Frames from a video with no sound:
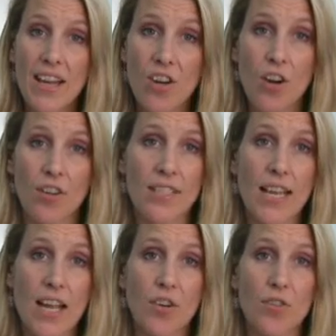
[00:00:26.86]
a heart
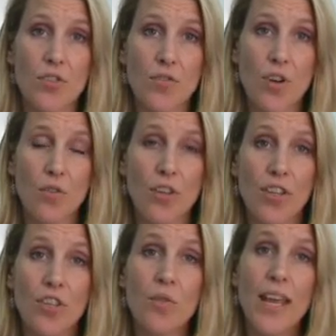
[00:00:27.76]
attack or stroke,
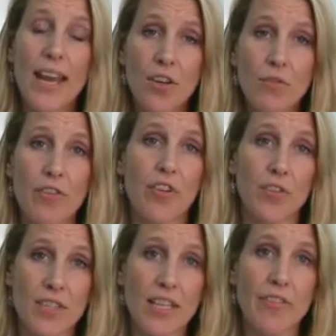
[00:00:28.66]
you can't
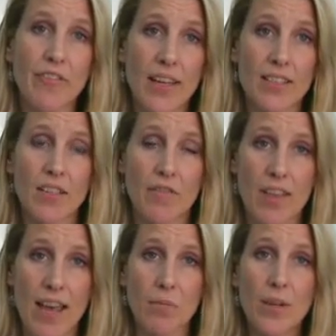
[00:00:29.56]
reverse the effects of
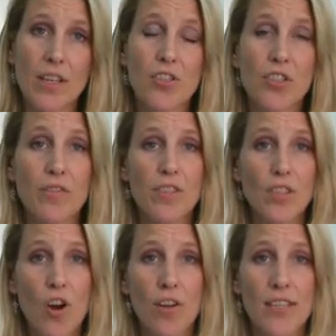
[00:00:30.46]
that because you've
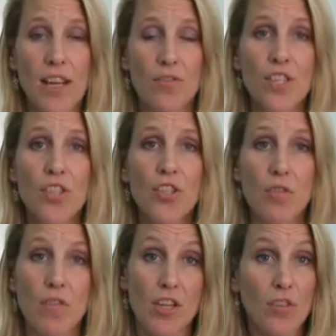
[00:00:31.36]
scarred down tissue
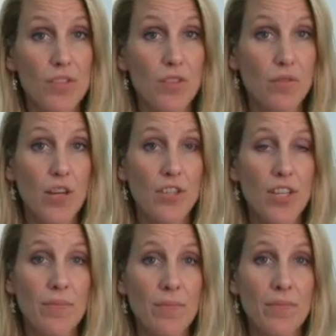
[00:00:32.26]
that used to
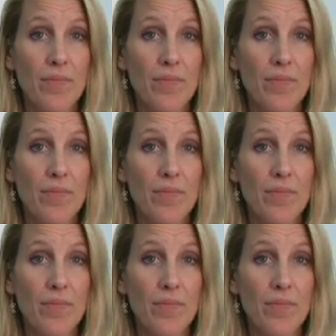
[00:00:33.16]
function.